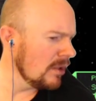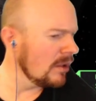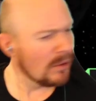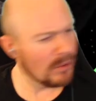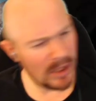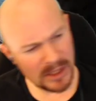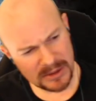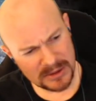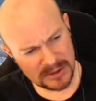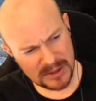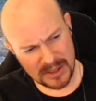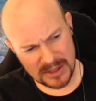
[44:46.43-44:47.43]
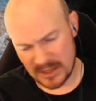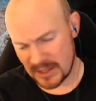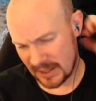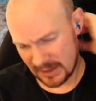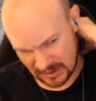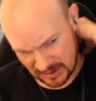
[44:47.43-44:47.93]
What? So it's
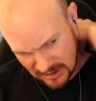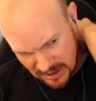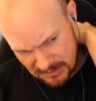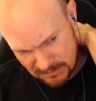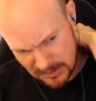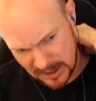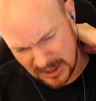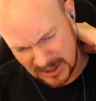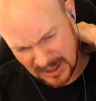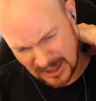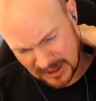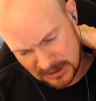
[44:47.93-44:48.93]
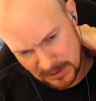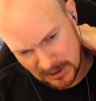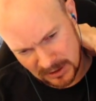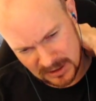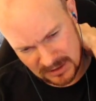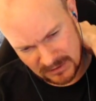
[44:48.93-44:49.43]
like cost money to get
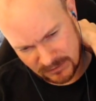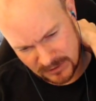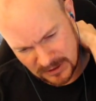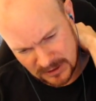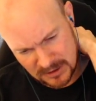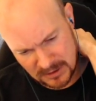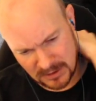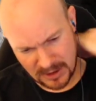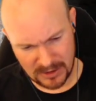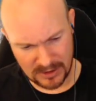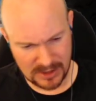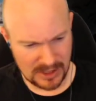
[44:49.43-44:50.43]
experience of zero to two years.